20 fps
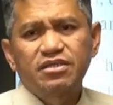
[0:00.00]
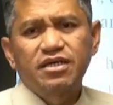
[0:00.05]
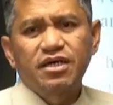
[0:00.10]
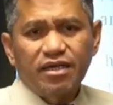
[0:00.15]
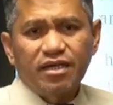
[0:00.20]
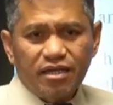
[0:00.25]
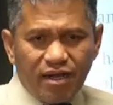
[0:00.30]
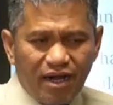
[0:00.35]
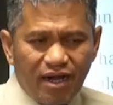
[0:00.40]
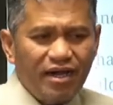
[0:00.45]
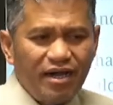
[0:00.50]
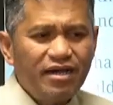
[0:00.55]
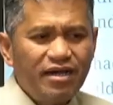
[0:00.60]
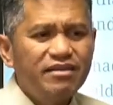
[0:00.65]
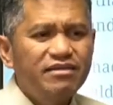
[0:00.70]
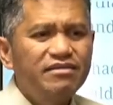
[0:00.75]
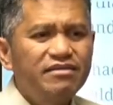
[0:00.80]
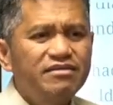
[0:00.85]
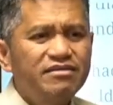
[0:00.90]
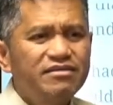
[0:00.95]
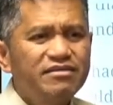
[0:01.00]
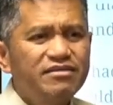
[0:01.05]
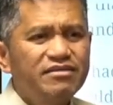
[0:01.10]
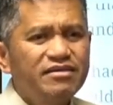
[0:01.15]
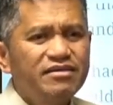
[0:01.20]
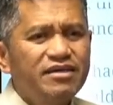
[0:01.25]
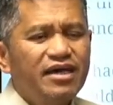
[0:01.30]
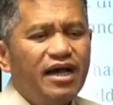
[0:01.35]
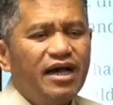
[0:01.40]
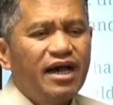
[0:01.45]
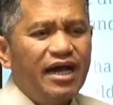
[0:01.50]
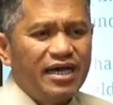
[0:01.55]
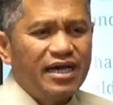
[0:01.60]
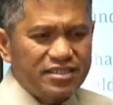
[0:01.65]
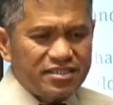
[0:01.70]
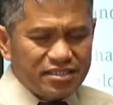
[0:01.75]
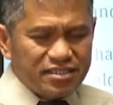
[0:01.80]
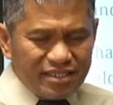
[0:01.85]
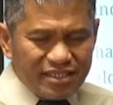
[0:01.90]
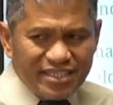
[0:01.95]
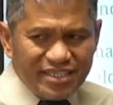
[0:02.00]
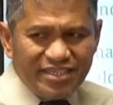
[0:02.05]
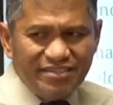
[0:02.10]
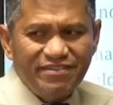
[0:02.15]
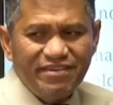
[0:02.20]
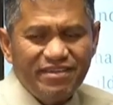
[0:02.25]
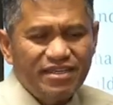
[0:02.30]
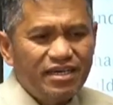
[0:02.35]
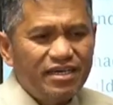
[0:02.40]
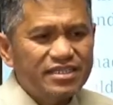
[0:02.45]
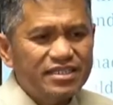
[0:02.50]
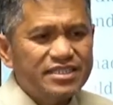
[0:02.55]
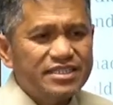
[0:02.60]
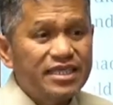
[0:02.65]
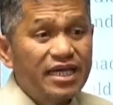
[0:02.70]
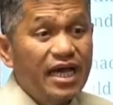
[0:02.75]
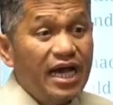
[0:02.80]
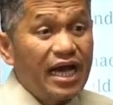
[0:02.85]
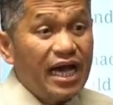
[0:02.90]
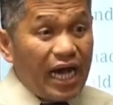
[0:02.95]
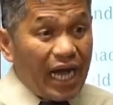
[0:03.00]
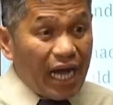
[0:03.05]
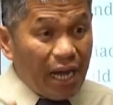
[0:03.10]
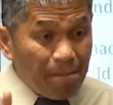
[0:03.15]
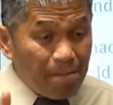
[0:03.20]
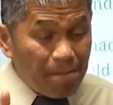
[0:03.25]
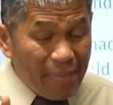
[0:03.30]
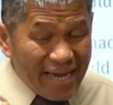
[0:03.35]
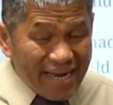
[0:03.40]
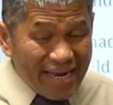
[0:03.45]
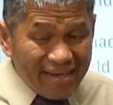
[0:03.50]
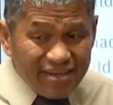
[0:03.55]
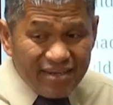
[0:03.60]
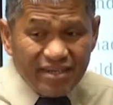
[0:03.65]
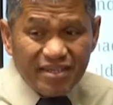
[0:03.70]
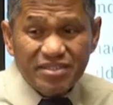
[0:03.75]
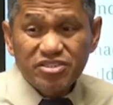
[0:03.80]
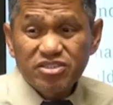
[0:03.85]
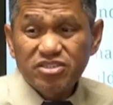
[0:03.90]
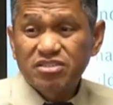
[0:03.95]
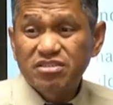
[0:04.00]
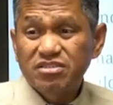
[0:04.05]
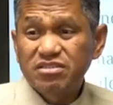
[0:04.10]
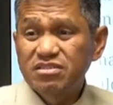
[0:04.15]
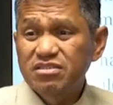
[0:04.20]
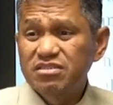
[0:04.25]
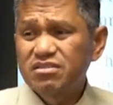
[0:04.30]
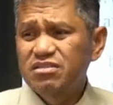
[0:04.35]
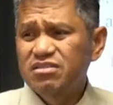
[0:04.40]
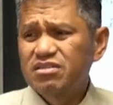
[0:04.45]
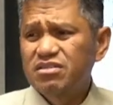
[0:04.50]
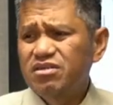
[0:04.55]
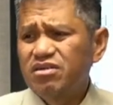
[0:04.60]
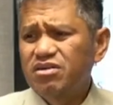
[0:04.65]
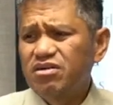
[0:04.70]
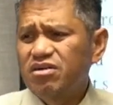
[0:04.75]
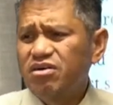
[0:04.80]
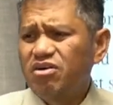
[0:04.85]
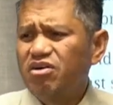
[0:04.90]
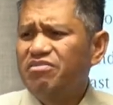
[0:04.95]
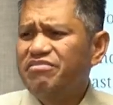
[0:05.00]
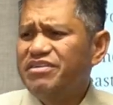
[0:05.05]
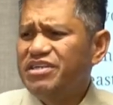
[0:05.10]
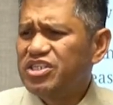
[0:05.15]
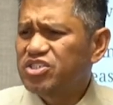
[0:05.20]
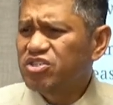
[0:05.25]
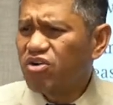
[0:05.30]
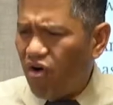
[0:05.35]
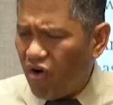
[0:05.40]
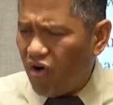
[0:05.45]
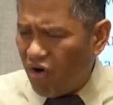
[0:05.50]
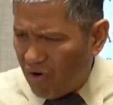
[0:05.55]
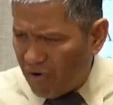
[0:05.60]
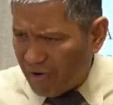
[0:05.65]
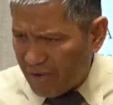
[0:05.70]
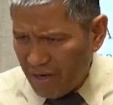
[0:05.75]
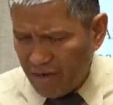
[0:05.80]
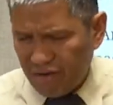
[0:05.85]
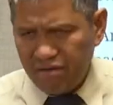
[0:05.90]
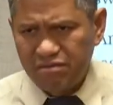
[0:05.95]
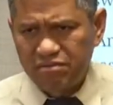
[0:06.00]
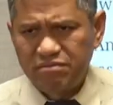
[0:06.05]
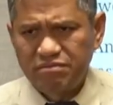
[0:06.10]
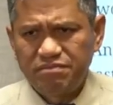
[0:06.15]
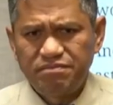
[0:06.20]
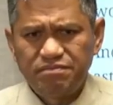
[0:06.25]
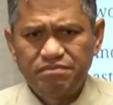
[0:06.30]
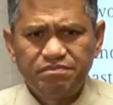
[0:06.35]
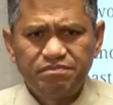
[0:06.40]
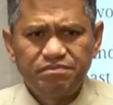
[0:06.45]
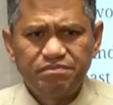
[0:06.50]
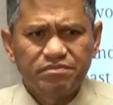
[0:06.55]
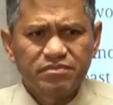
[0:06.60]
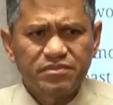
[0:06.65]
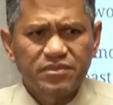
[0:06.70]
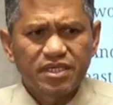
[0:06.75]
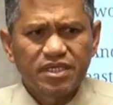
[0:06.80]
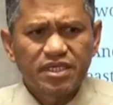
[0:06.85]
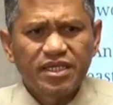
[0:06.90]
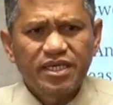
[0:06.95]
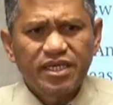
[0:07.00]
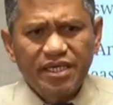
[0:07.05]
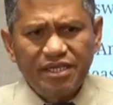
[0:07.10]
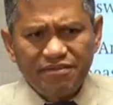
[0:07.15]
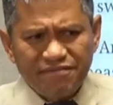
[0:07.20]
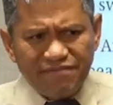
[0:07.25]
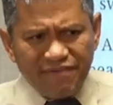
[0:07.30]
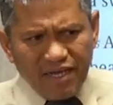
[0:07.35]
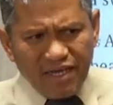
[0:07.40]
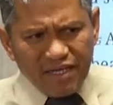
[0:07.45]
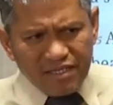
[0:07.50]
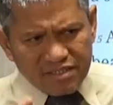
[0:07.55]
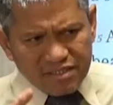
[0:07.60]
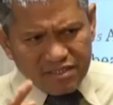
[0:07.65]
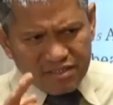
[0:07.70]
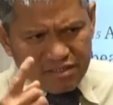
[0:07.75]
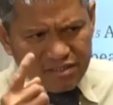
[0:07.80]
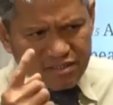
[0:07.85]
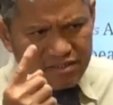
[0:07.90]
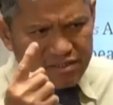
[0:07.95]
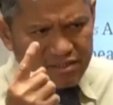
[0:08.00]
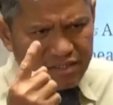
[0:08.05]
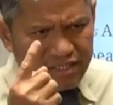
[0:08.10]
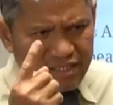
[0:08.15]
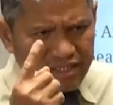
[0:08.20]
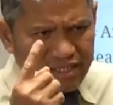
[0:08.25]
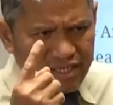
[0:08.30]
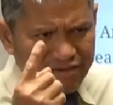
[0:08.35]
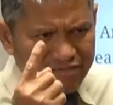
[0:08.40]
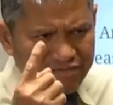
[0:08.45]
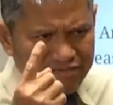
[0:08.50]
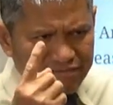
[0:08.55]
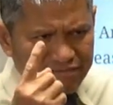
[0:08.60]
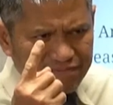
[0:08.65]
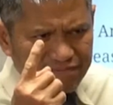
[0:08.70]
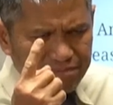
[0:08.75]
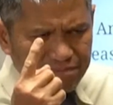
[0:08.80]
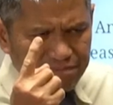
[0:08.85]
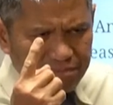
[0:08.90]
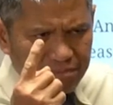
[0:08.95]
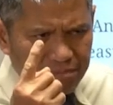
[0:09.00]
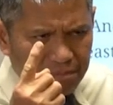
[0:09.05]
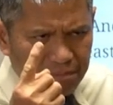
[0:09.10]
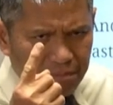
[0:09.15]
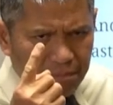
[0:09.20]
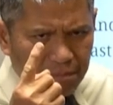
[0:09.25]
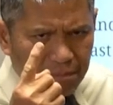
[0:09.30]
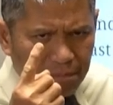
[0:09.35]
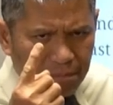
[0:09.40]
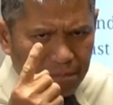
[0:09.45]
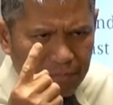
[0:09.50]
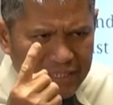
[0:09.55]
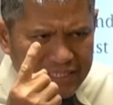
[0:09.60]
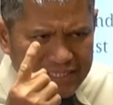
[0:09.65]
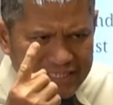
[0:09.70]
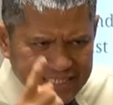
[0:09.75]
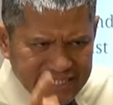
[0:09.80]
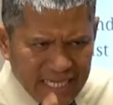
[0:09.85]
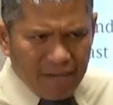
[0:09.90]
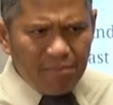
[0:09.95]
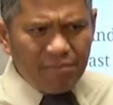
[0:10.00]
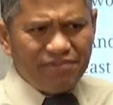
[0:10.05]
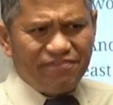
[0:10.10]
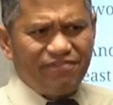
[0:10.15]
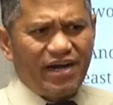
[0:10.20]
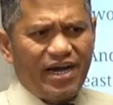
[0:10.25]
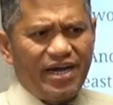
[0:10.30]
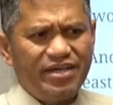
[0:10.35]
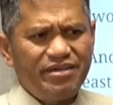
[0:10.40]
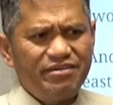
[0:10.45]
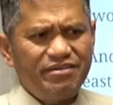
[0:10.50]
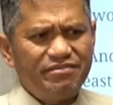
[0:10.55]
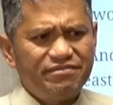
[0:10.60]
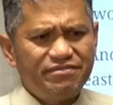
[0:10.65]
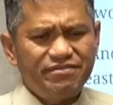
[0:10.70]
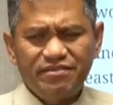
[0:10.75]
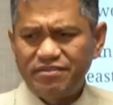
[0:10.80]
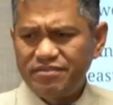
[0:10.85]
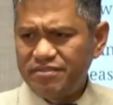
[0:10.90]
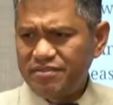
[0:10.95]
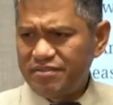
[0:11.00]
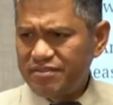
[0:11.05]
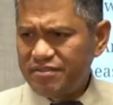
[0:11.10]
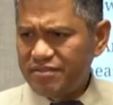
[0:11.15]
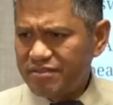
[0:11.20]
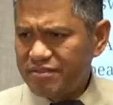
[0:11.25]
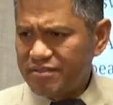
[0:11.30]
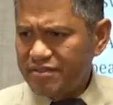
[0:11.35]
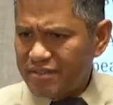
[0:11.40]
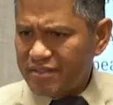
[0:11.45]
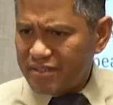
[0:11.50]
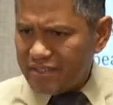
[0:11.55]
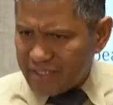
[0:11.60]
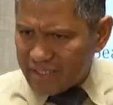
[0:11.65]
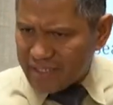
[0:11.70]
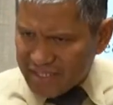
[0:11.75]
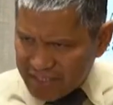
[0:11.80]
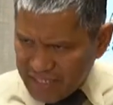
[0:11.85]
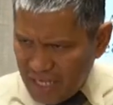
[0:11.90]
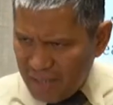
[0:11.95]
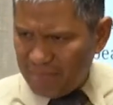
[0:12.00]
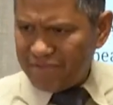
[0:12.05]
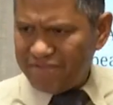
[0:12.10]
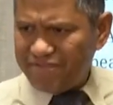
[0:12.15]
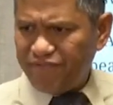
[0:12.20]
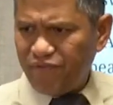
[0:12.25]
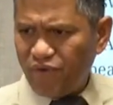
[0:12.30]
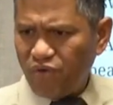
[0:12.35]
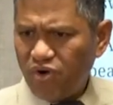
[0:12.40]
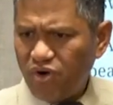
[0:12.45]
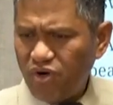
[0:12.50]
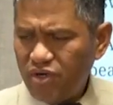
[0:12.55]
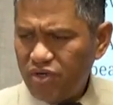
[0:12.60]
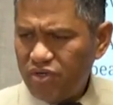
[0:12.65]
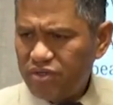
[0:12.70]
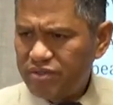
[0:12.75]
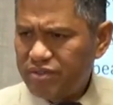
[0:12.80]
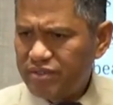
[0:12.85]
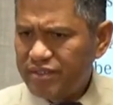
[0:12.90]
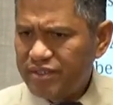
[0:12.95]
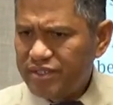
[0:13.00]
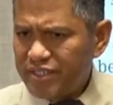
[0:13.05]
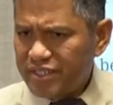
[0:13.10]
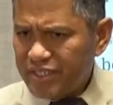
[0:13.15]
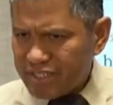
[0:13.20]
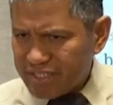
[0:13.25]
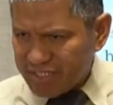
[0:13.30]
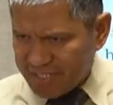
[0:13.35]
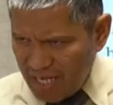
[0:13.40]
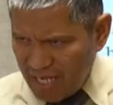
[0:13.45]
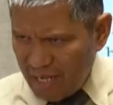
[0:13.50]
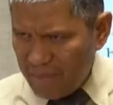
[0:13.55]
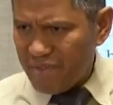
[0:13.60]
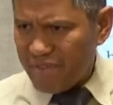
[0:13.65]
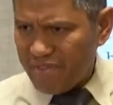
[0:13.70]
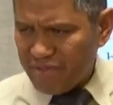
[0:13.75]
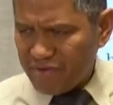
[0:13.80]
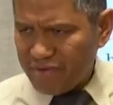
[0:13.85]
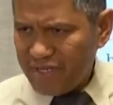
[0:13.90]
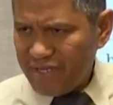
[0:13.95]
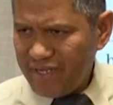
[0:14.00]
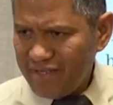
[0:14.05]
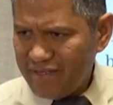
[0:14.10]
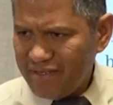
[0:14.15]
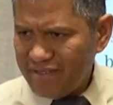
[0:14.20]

God has given us abundance of His oil. In fact, He gave some 5, some 4, some 3,